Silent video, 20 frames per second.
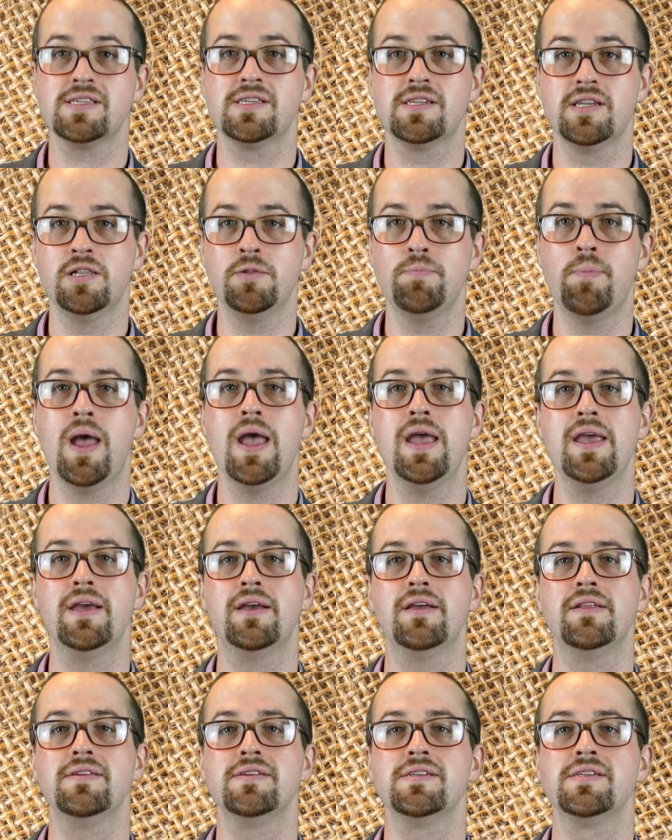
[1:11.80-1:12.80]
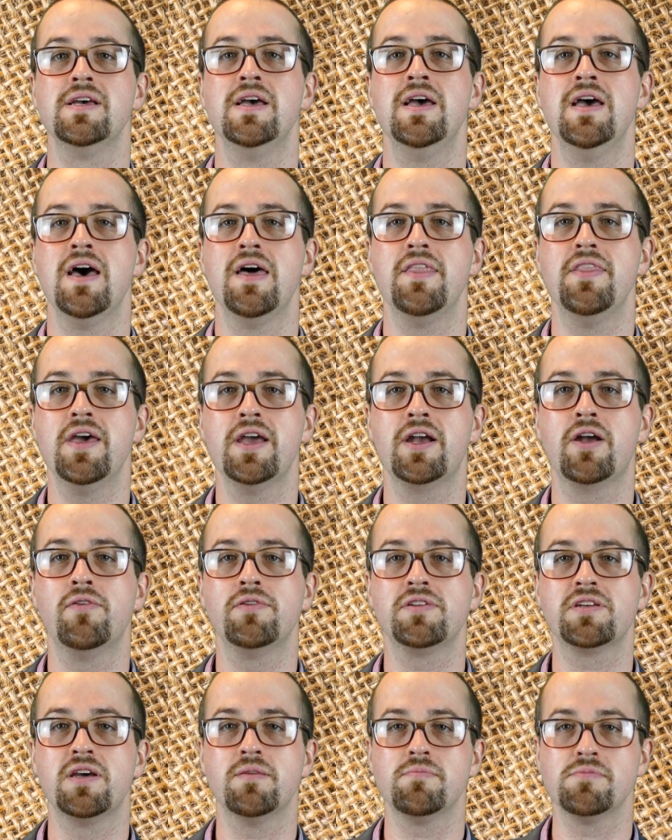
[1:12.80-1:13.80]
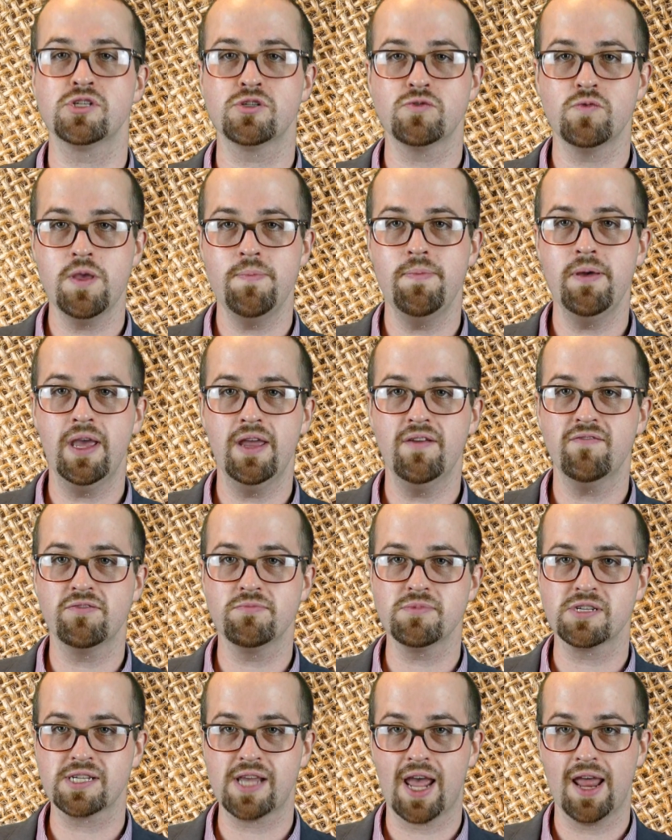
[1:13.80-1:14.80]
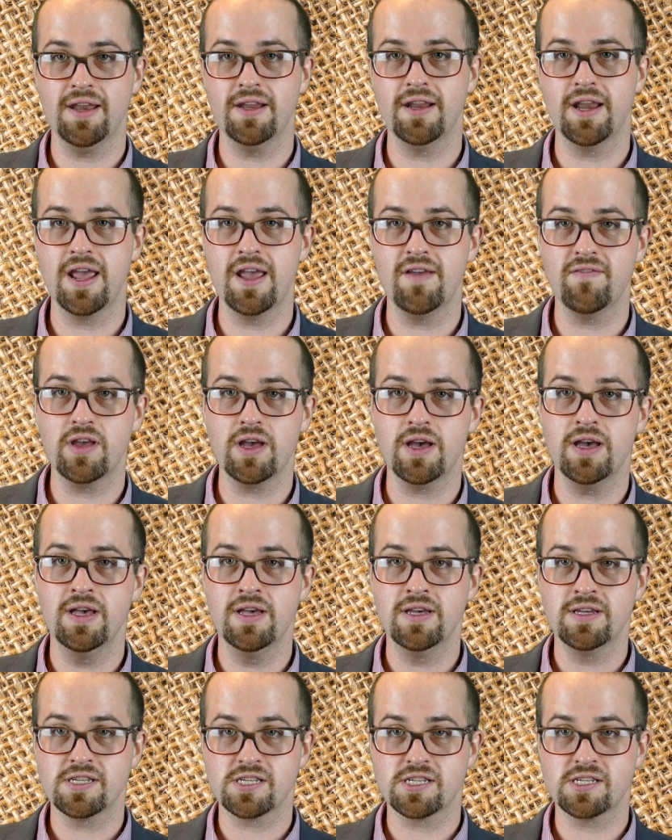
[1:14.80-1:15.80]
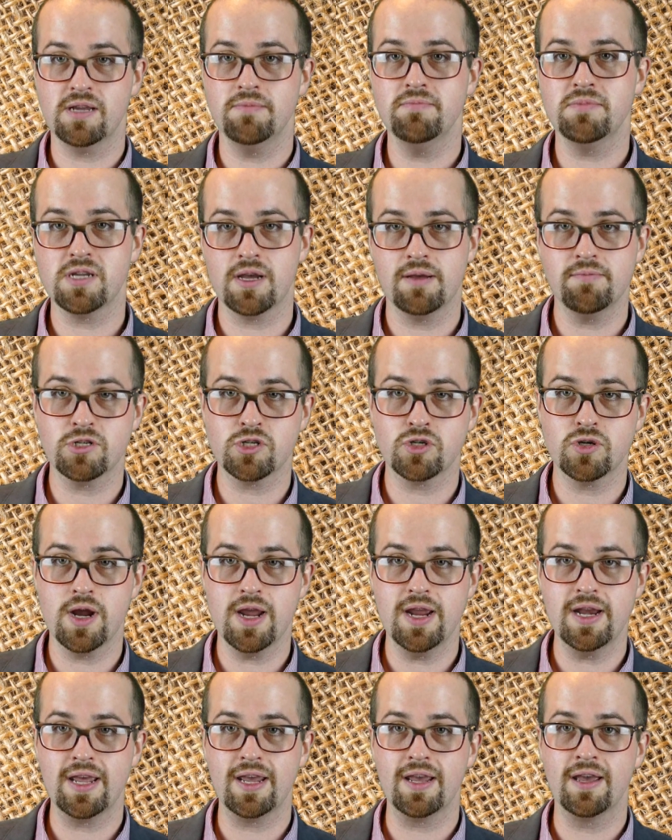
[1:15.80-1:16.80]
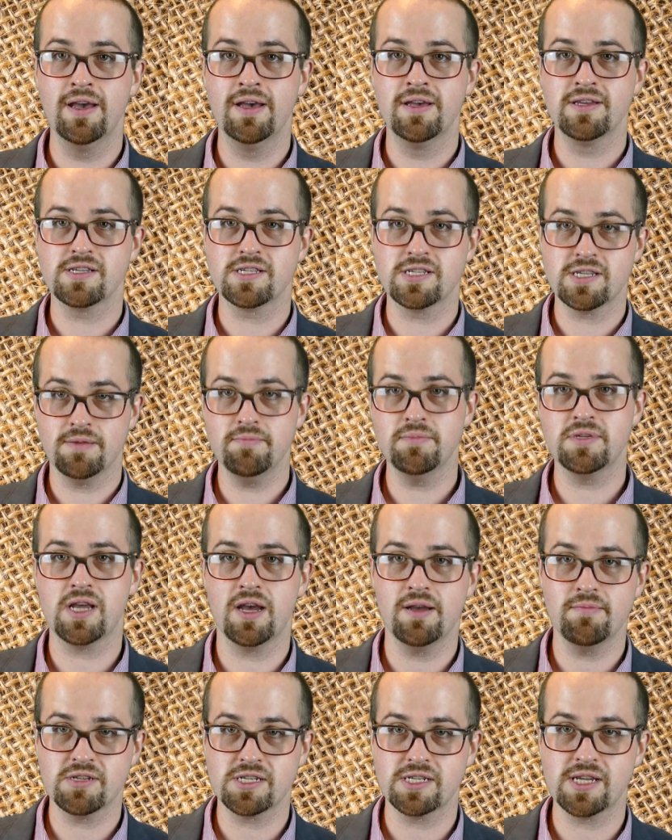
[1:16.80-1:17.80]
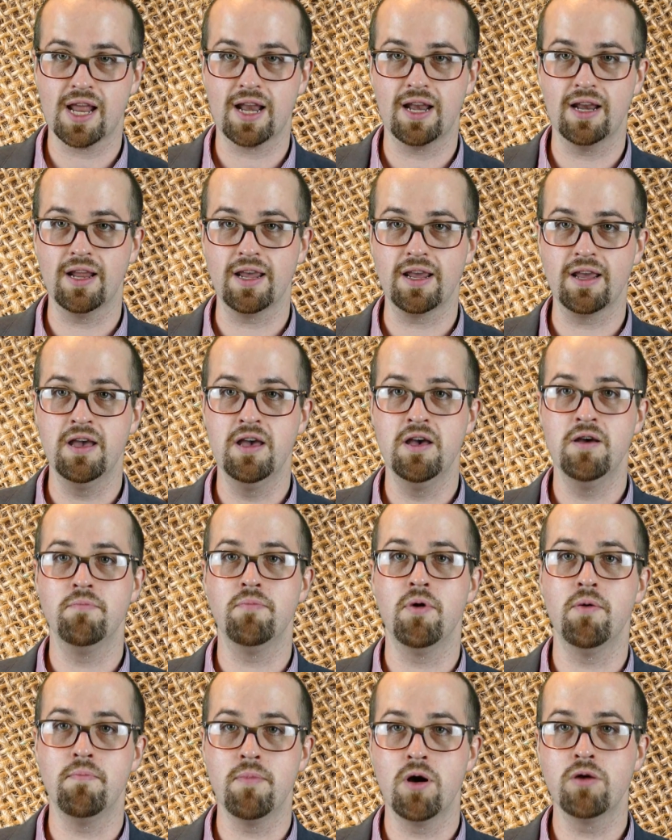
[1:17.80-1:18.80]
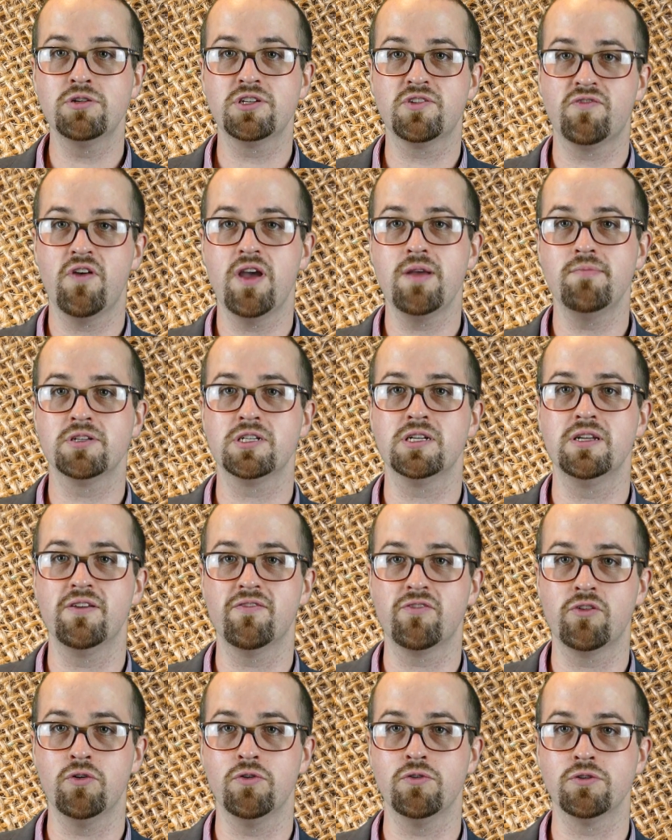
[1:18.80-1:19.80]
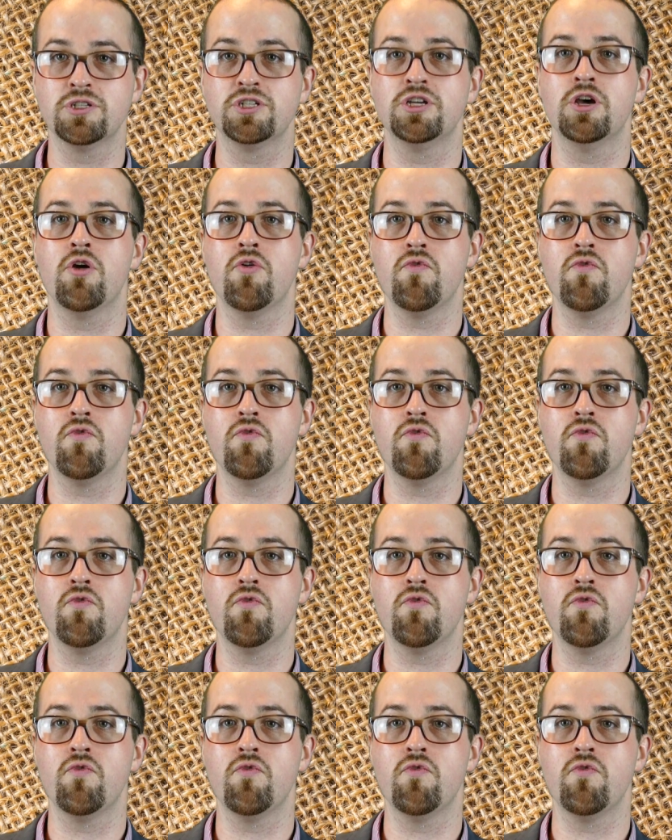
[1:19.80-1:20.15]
still pagans, and they're going to come sweeping in from Scandinavia, sometimes trading, sometimes settling, but most famously of course